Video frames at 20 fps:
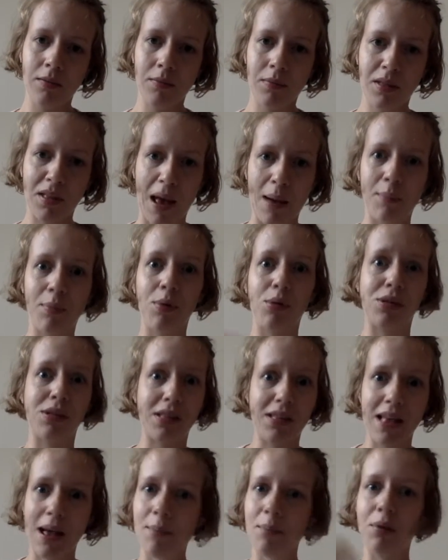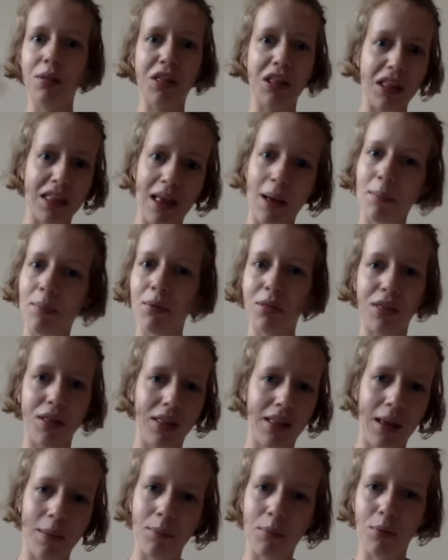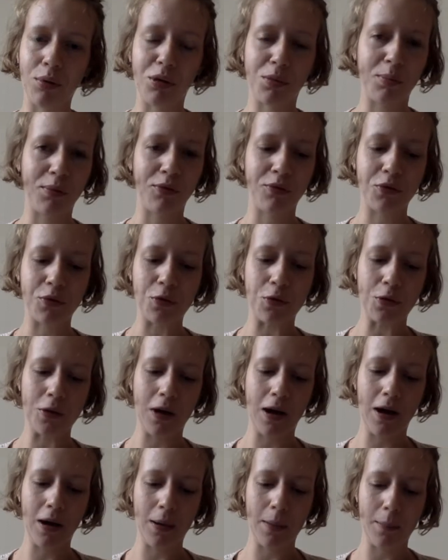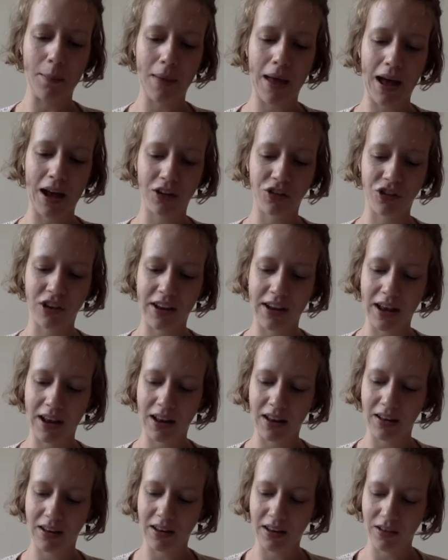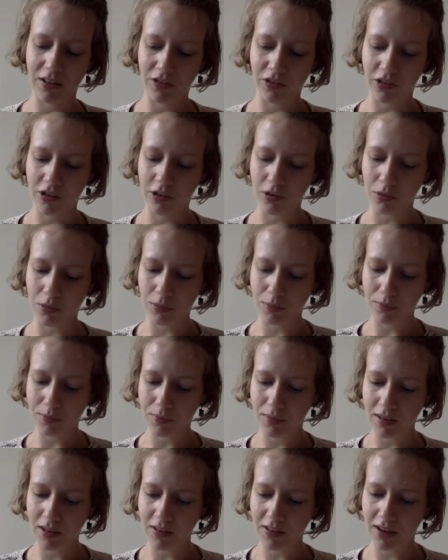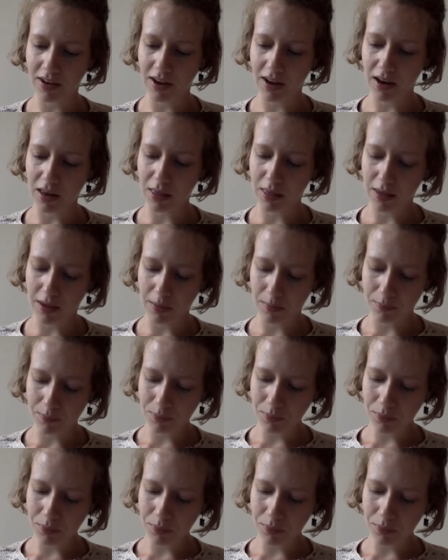samples and samples and samples and samples before actually getting into knitting anything.